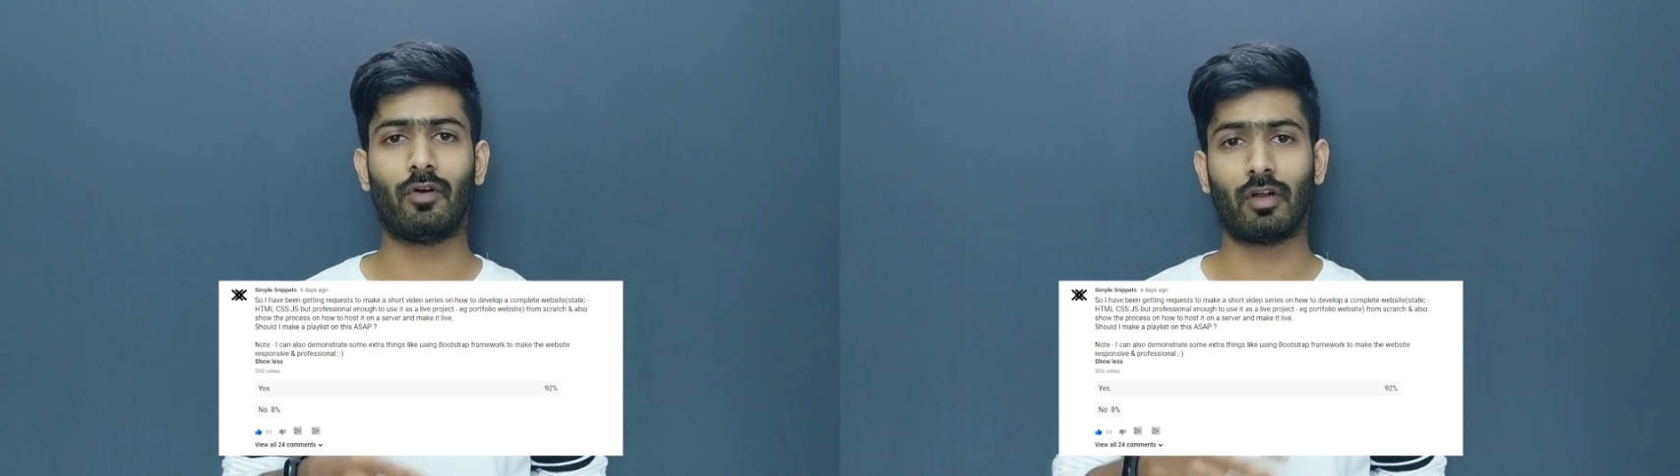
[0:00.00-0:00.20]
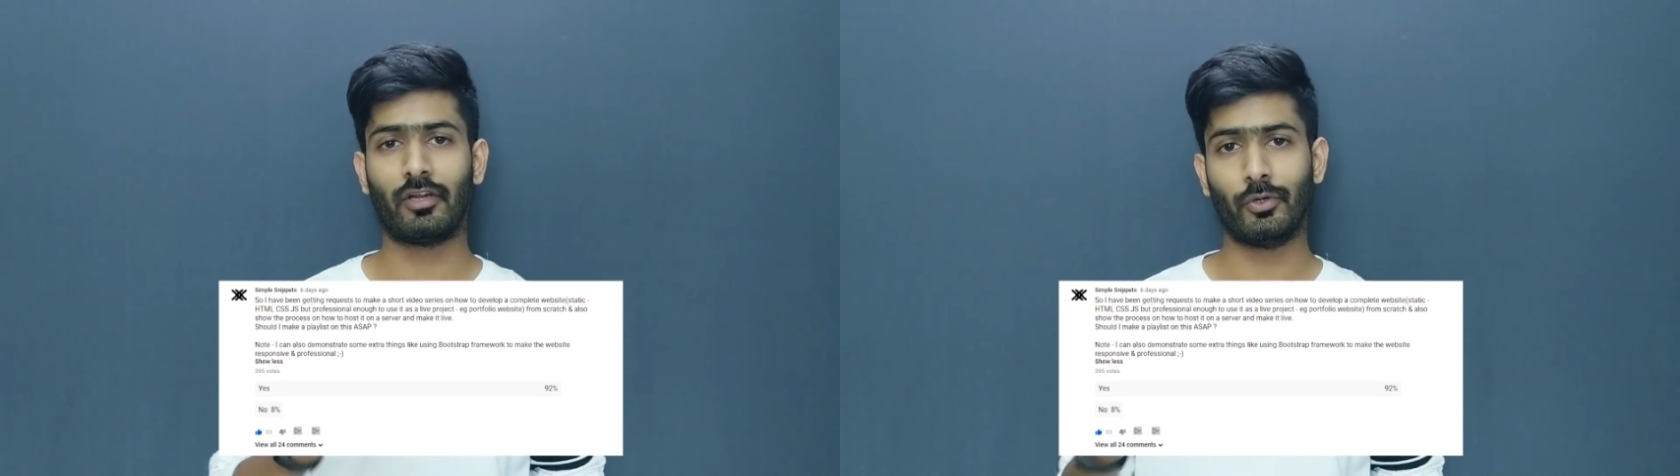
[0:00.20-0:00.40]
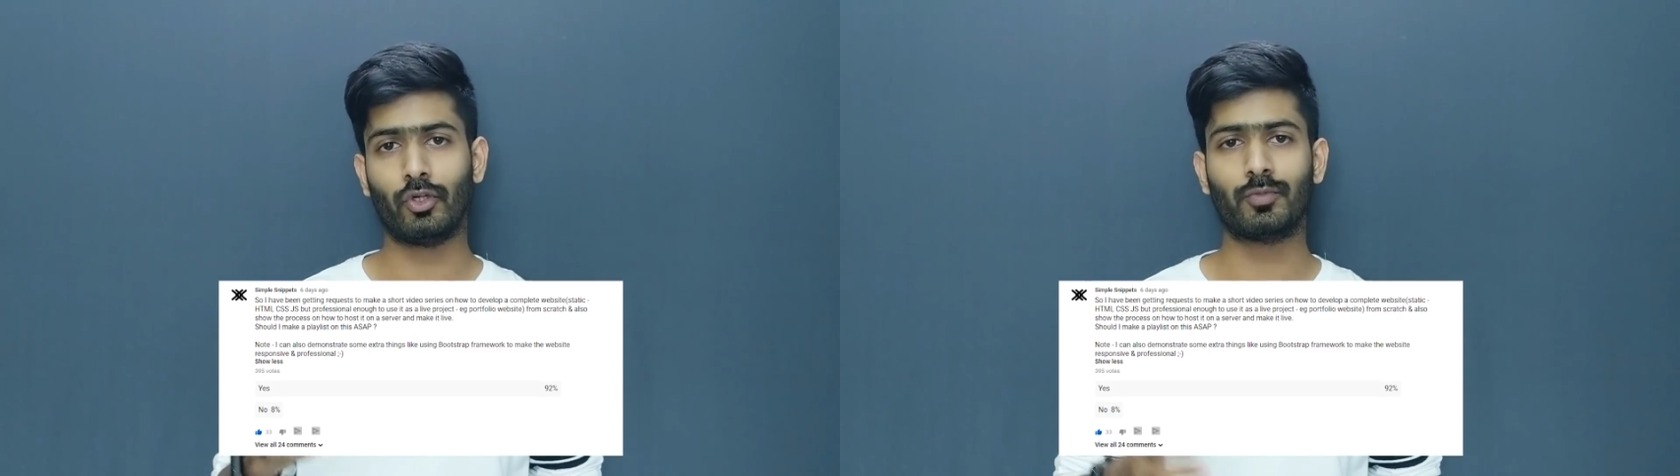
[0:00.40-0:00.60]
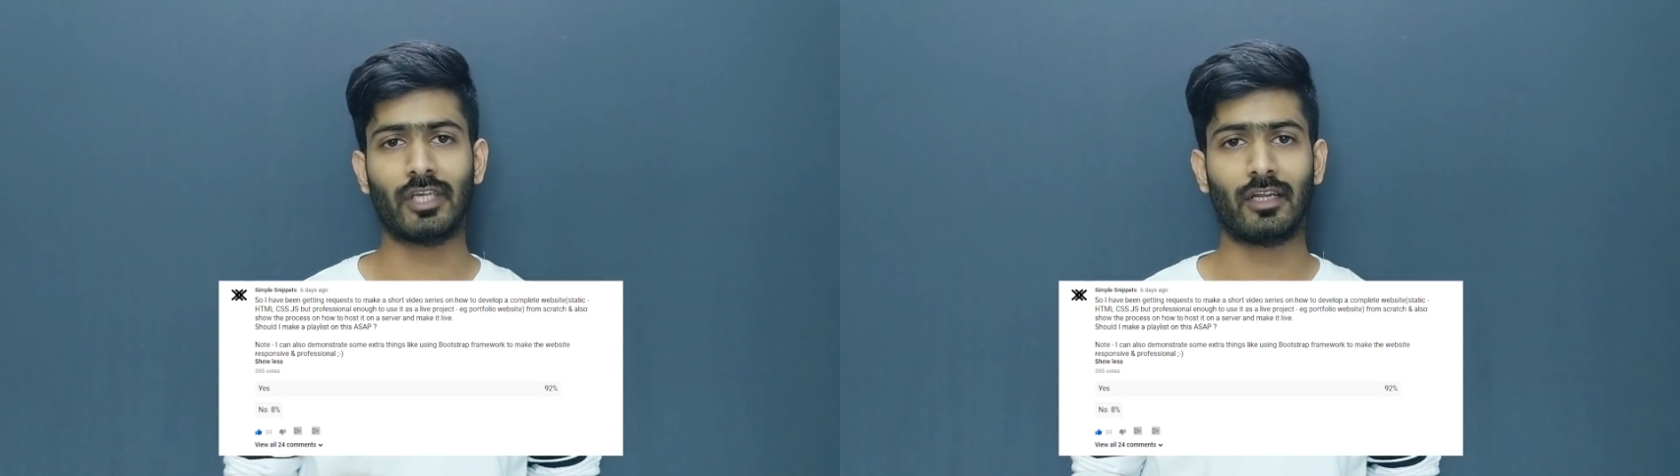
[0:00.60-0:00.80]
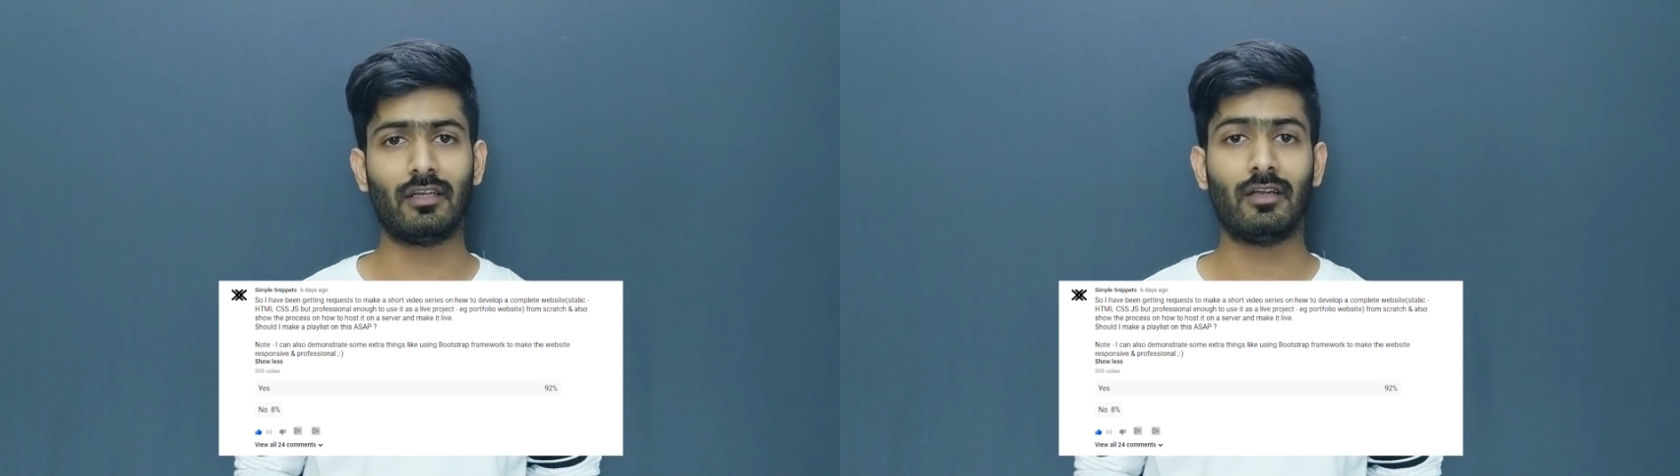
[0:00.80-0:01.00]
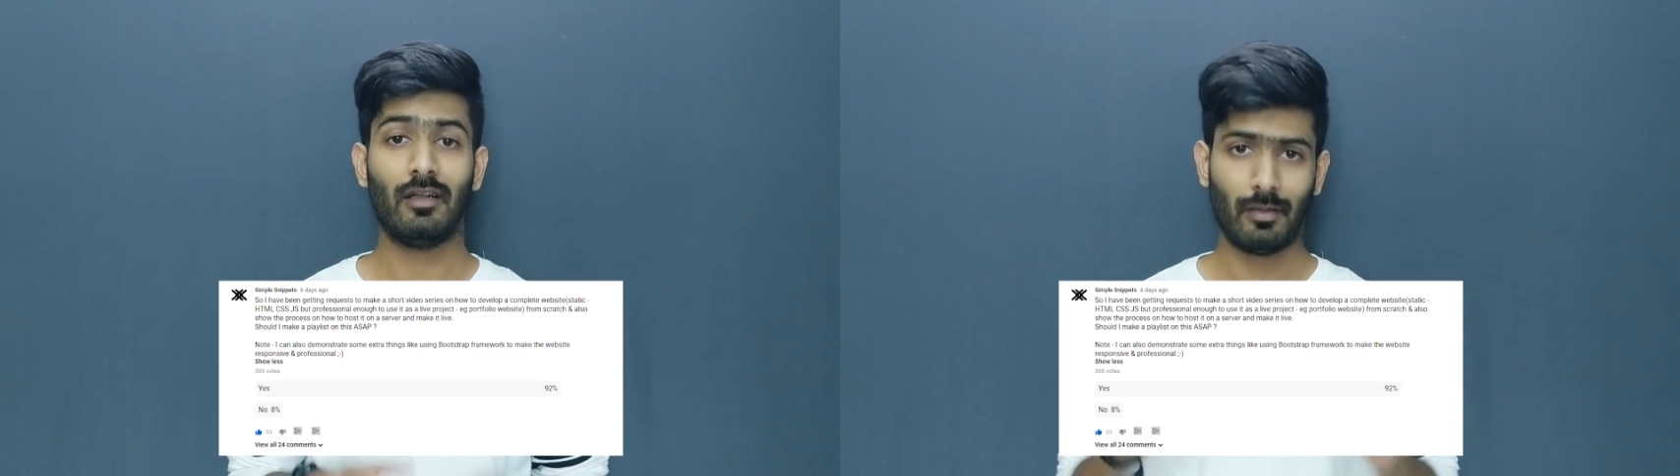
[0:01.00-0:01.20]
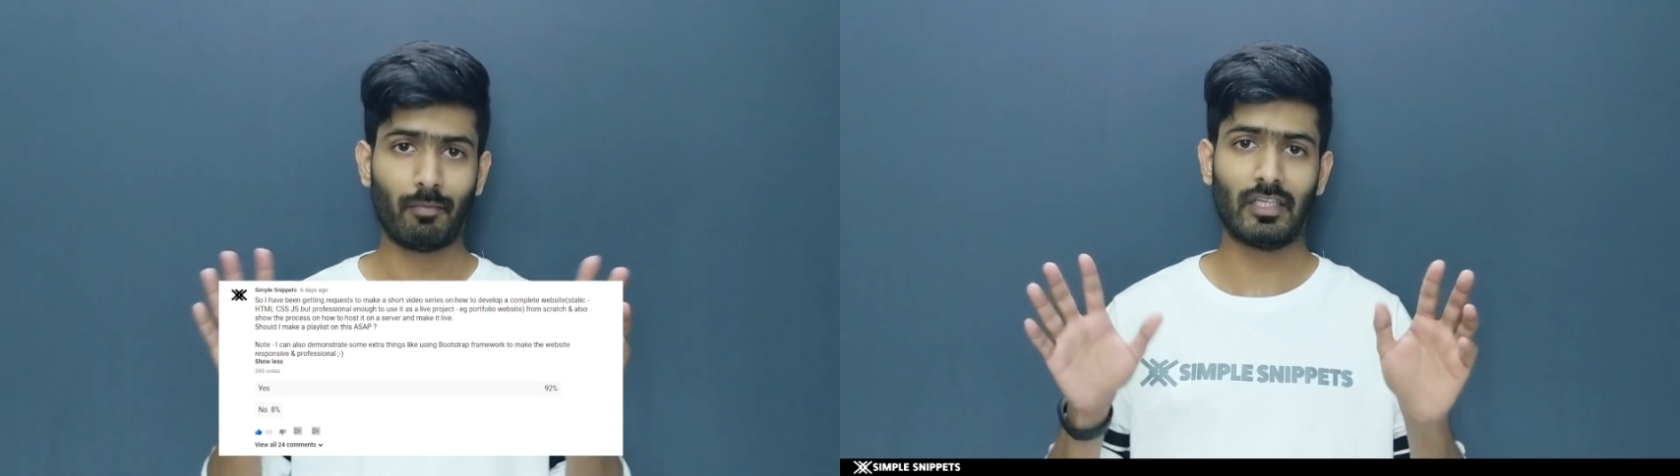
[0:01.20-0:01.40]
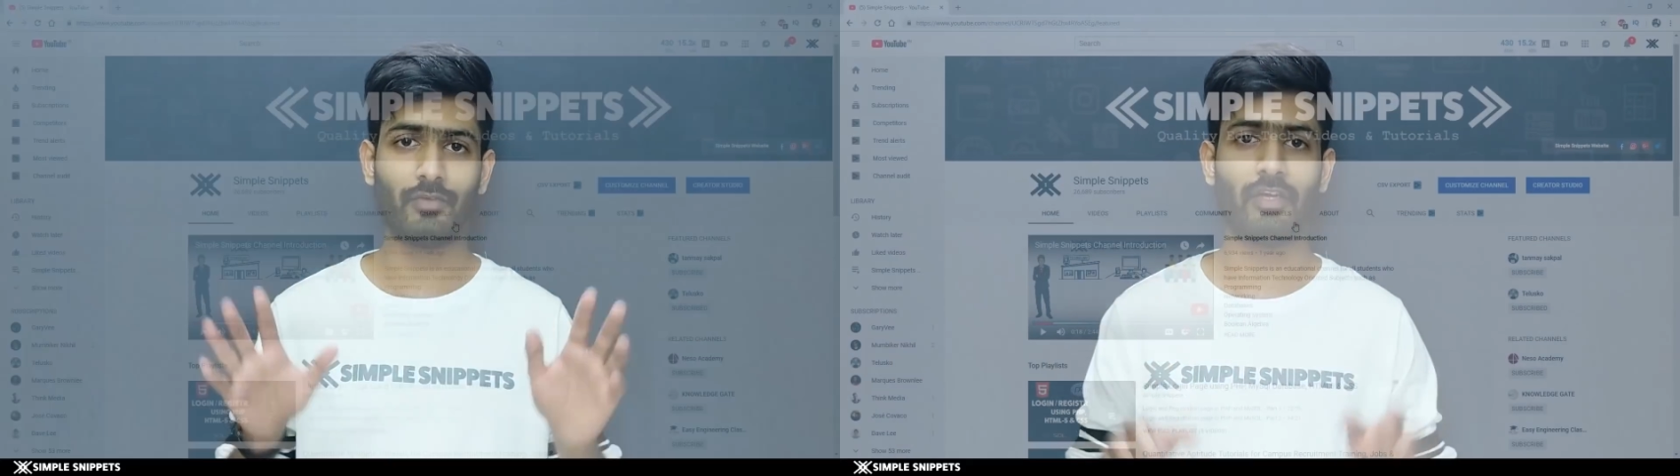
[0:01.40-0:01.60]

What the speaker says: on our YouTube channel. By